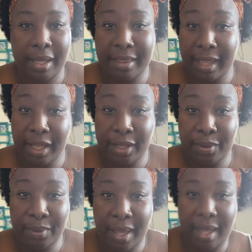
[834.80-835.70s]
Thank
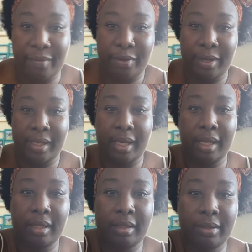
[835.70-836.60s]
you. Have a great
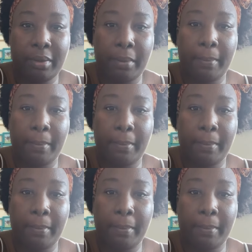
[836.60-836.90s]
day.